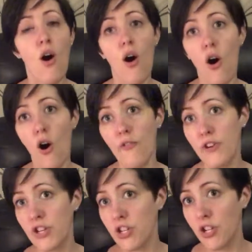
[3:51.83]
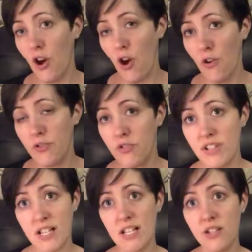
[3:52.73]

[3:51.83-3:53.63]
or version of critical